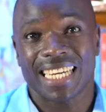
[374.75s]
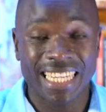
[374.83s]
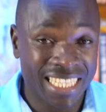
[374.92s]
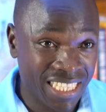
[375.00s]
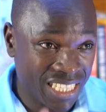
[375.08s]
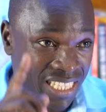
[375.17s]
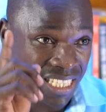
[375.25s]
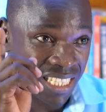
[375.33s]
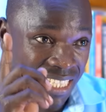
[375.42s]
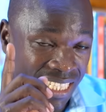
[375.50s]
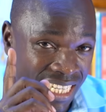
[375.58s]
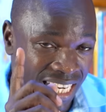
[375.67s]

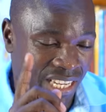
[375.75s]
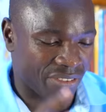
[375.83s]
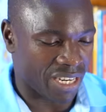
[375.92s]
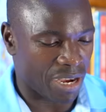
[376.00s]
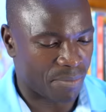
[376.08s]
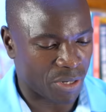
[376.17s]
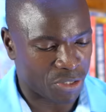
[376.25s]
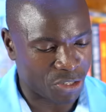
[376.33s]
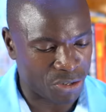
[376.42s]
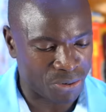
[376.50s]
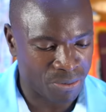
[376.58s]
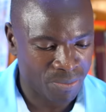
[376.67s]
It can even happen
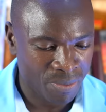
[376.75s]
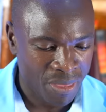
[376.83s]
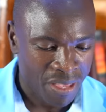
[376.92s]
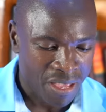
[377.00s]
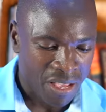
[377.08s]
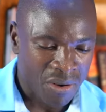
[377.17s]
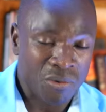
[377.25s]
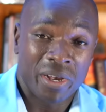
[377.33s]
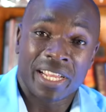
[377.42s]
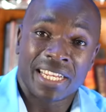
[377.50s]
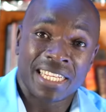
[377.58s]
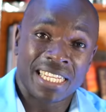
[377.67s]
to you.
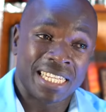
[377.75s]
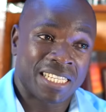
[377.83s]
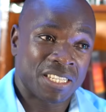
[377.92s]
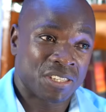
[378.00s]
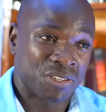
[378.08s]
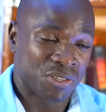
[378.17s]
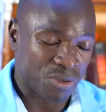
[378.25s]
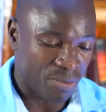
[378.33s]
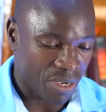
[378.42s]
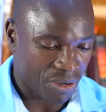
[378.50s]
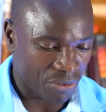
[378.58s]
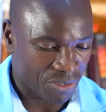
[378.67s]
When it is you to
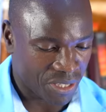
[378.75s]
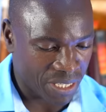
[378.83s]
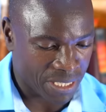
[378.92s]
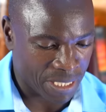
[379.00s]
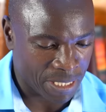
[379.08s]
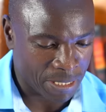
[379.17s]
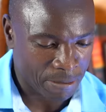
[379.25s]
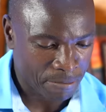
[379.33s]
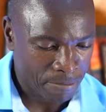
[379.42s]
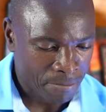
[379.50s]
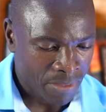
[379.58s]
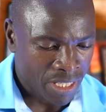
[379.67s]
be confiscated,
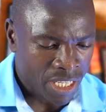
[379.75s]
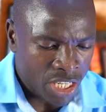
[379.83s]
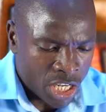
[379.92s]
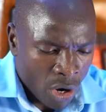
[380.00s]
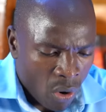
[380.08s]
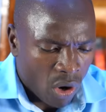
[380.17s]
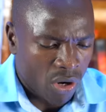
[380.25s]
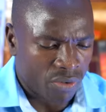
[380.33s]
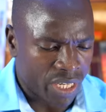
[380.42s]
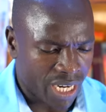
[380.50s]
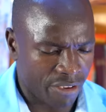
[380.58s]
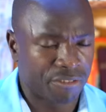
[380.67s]
the whole
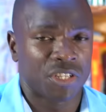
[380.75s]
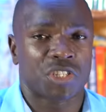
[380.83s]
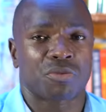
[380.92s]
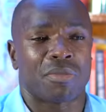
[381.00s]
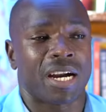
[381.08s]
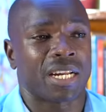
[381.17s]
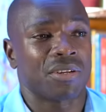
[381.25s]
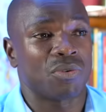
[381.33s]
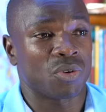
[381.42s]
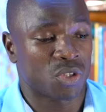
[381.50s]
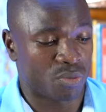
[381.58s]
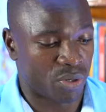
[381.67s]
of the life of this man
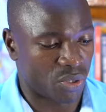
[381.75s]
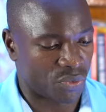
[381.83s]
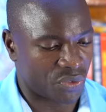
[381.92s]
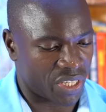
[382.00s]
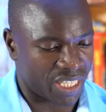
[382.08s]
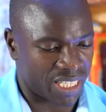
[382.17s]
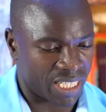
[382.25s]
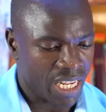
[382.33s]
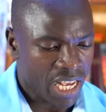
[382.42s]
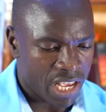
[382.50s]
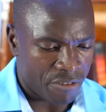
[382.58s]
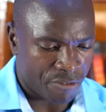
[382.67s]
was to be confiscated.
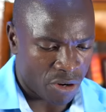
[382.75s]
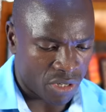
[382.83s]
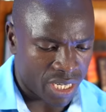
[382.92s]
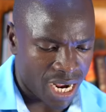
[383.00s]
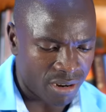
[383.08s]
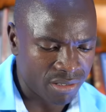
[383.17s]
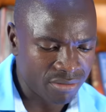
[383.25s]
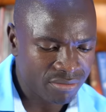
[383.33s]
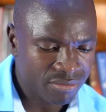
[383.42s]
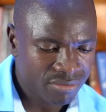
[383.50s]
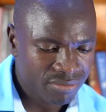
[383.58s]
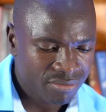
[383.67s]
He fell
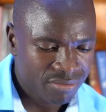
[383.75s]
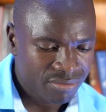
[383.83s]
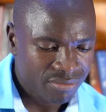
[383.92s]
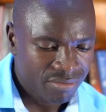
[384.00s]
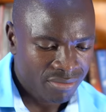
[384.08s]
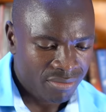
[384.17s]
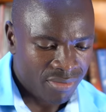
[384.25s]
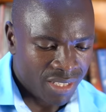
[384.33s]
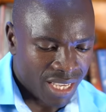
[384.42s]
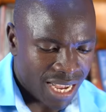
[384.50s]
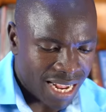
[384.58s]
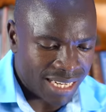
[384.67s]
down,
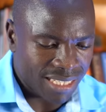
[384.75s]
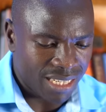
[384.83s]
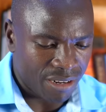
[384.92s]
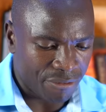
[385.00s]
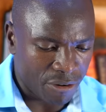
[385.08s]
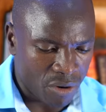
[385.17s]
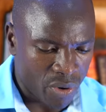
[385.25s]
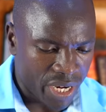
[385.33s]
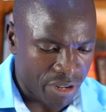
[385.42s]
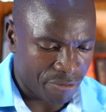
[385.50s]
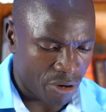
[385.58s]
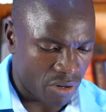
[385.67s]
and therefore
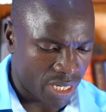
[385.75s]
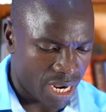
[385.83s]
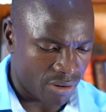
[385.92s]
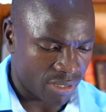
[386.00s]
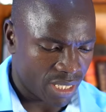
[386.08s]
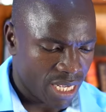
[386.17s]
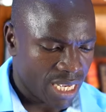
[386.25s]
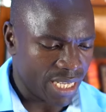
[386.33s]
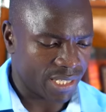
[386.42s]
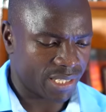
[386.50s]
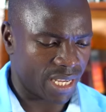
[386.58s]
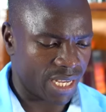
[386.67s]
when he fell down,
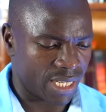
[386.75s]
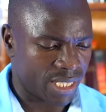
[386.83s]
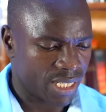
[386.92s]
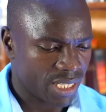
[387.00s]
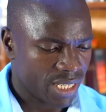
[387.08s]
he said,